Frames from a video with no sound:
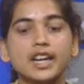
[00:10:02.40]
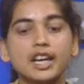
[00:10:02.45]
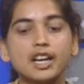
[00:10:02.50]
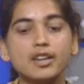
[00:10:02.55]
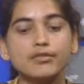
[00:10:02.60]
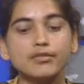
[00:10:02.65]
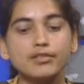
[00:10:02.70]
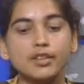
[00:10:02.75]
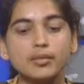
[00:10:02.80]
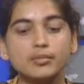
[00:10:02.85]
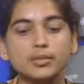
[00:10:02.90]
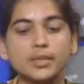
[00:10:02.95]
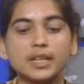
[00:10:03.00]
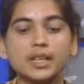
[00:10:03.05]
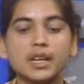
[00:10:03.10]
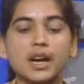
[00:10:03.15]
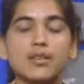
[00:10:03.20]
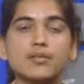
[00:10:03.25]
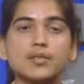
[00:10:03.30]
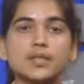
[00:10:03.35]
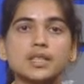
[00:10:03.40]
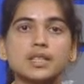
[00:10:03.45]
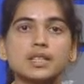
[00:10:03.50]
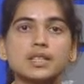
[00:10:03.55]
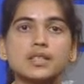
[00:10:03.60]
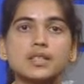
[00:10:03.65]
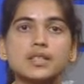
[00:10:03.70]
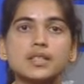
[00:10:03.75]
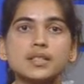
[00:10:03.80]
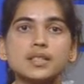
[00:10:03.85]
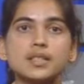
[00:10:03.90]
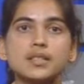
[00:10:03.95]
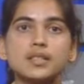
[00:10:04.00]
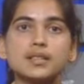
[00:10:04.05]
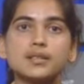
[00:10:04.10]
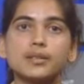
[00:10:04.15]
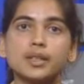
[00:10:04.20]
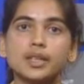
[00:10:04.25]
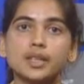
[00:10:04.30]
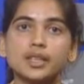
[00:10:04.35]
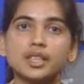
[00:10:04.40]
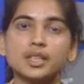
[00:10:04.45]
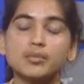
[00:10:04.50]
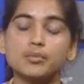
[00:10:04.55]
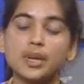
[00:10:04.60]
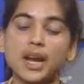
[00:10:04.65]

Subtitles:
help from the counselors during the